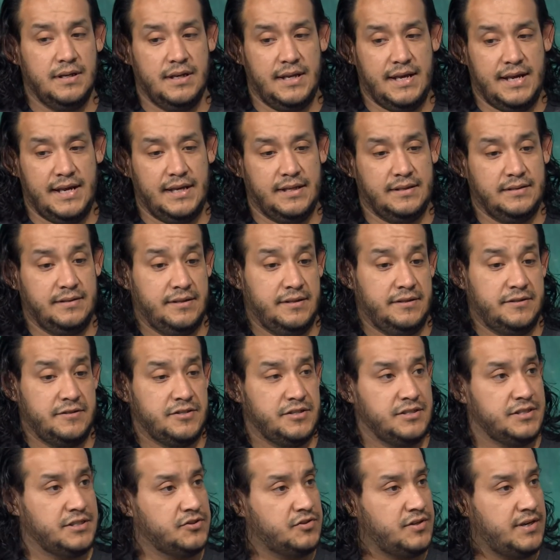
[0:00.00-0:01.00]
and they're
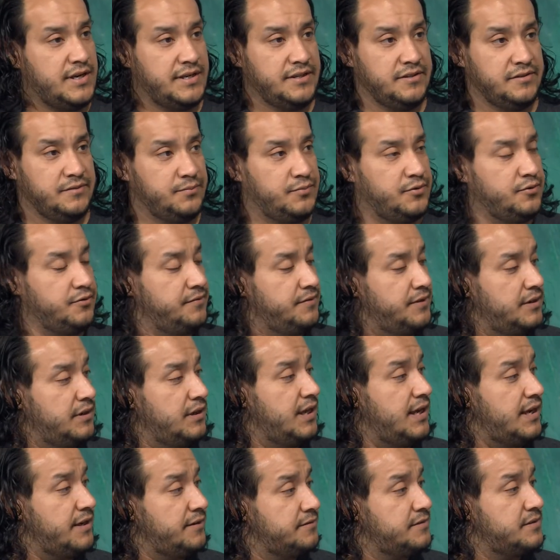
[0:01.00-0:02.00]
just trying to improve their
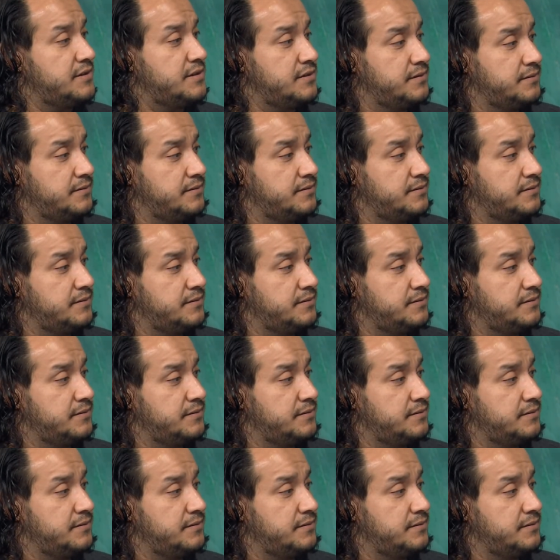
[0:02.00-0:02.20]
lives.